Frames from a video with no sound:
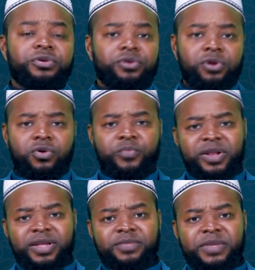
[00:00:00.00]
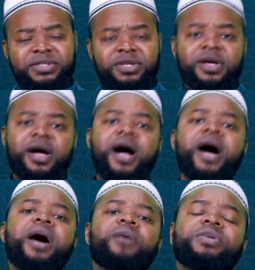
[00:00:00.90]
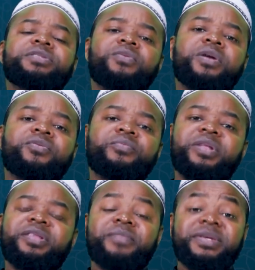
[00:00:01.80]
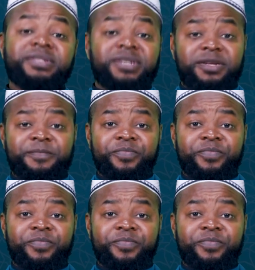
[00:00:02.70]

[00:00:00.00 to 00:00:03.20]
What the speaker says: You know who built that masjid? I was the one who built the masjid.